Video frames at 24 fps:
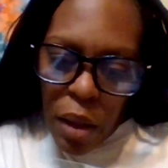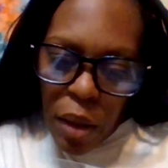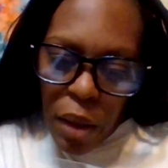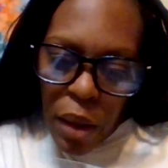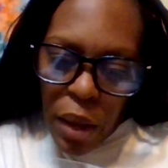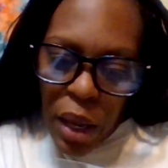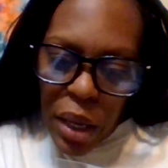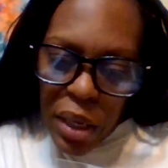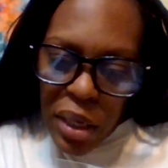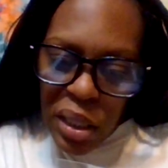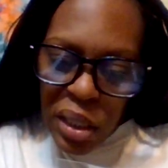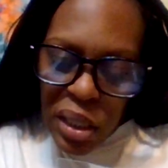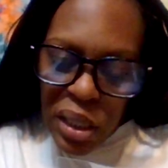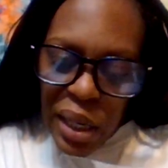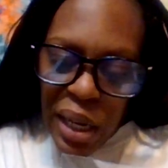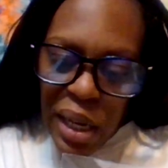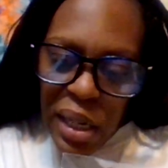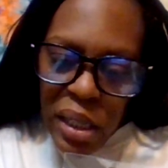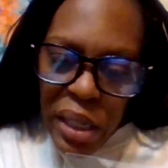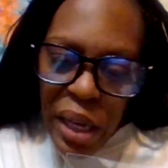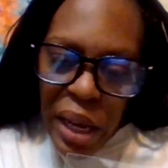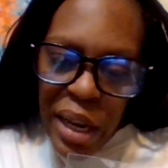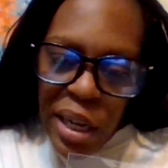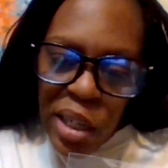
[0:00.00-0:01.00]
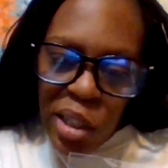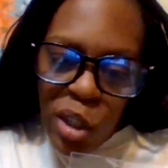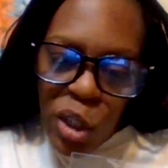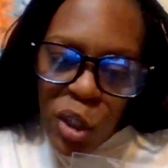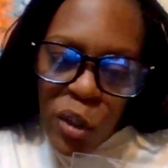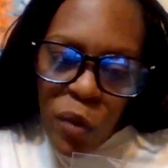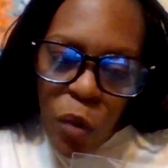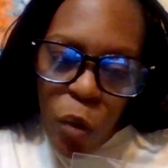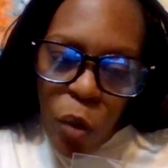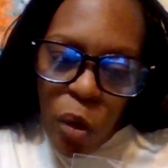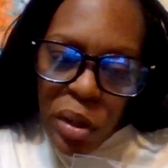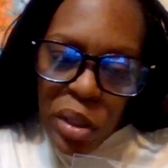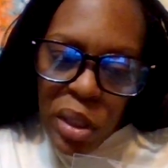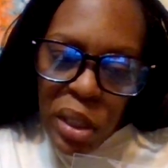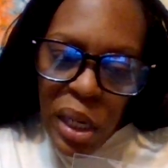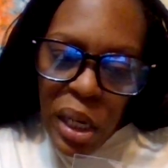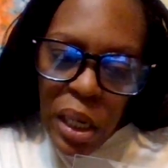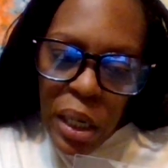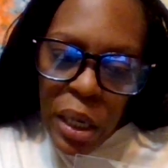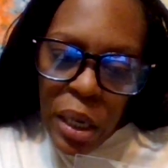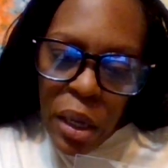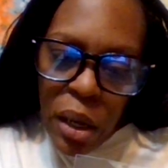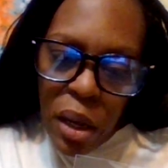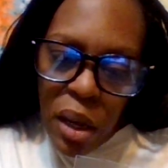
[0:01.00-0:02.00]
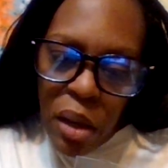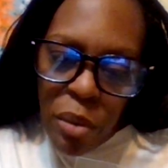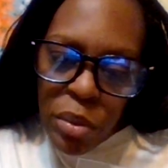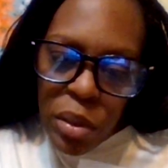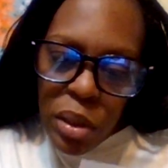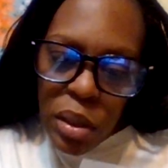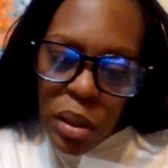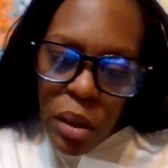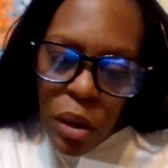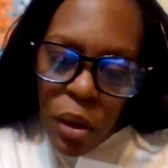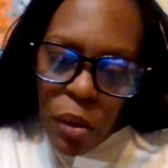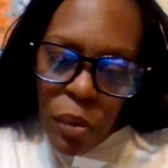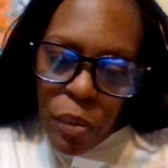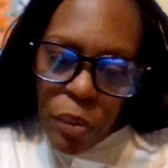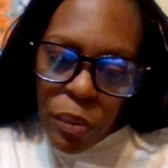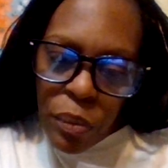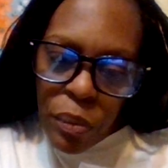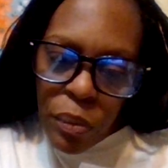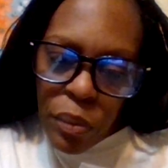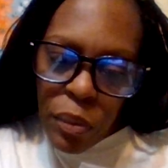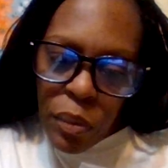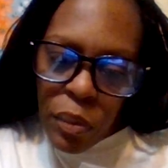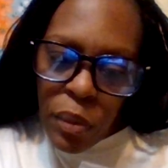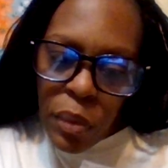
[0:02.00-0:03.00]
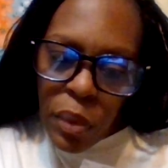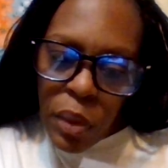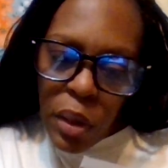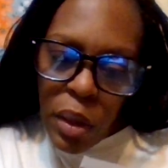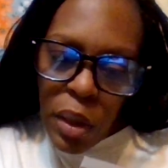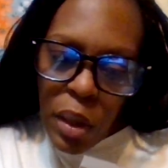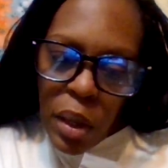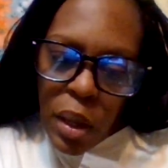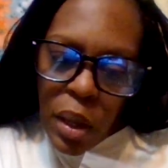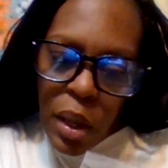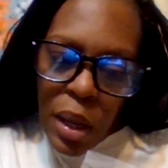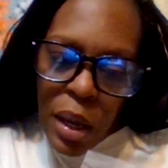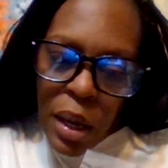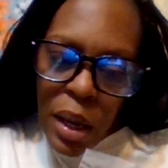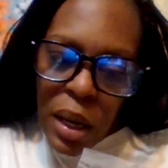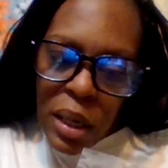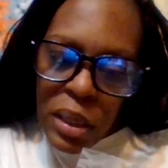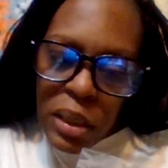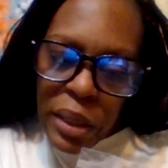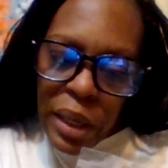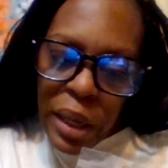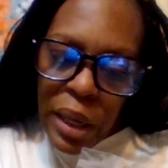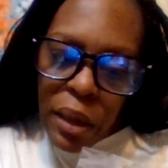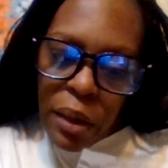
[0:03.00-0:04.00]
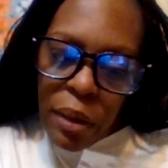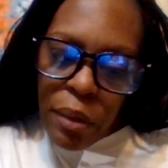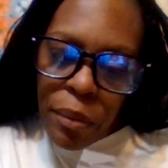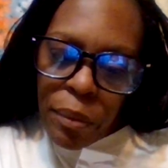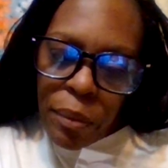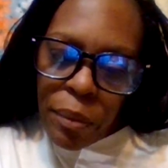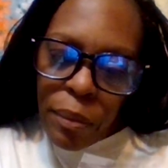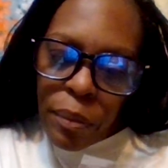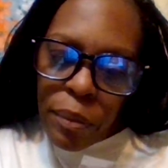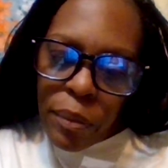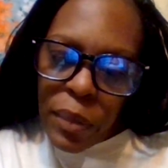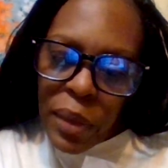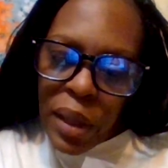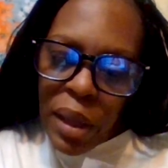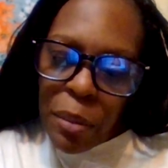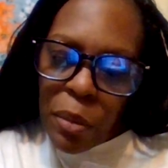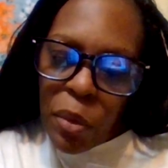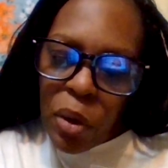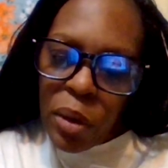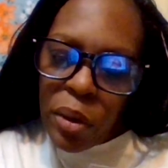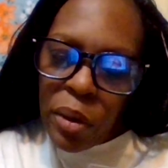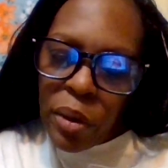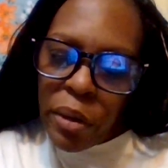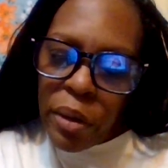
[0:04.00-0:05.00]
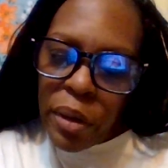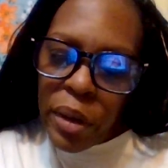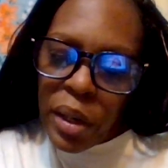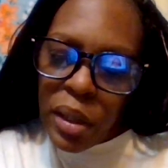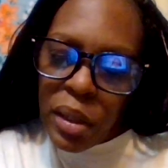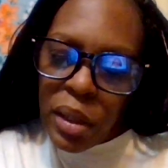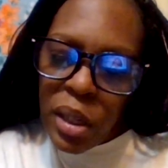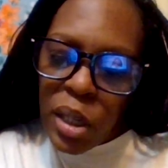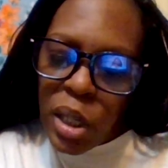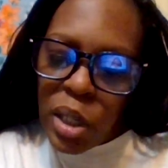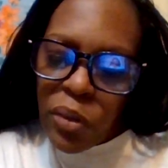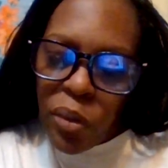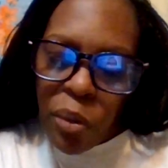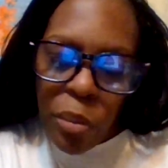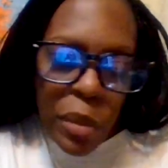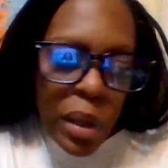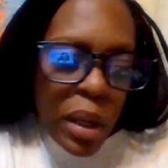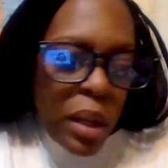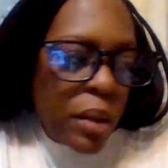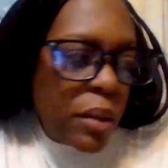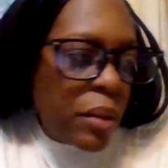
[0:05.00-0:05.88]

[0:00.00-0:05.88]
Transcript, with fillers: And it says ages 14 and up, so I was like, hmm, I'm going to get these for me.